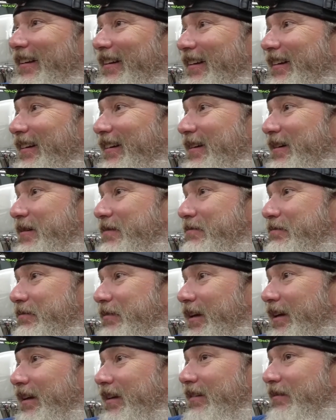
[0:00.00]

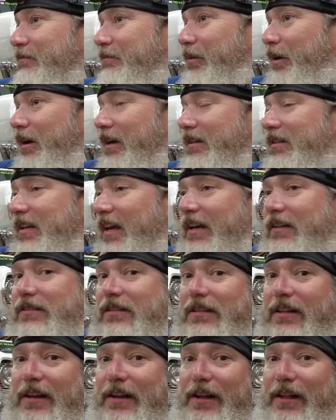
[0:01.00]
um, and probably
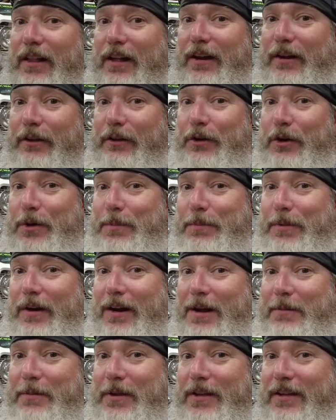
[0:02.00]
texting the hell out of the group
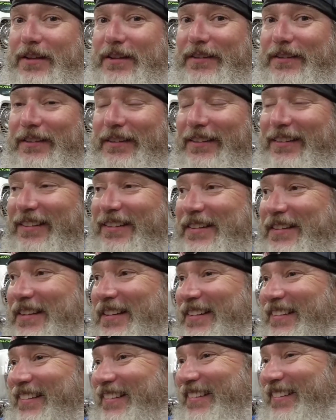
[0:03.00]
that I'm in,
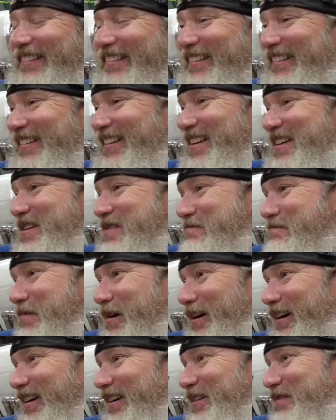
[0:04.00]

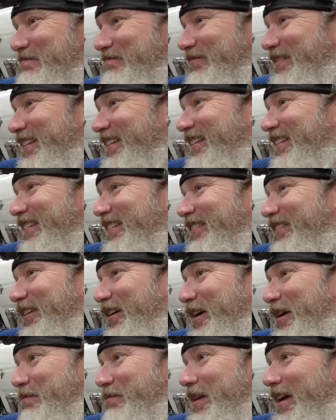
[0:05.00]
bugging them
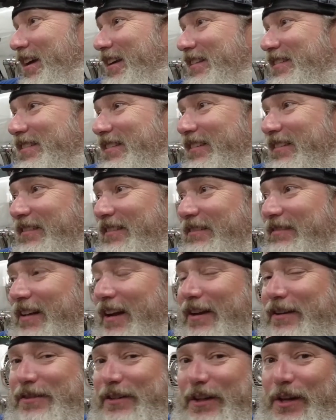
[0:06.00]
for updates and
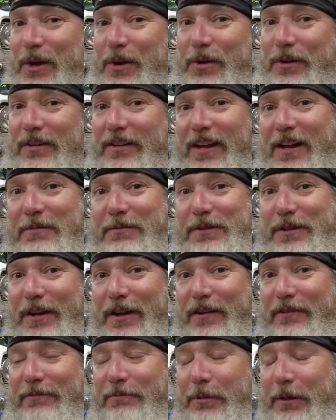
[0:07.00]
how's it going type
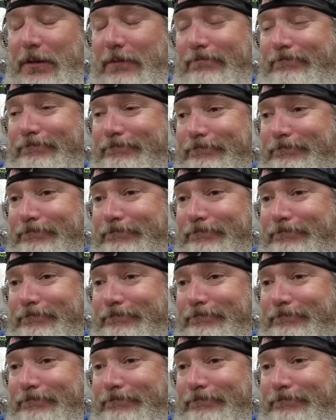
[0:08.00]
stuff. But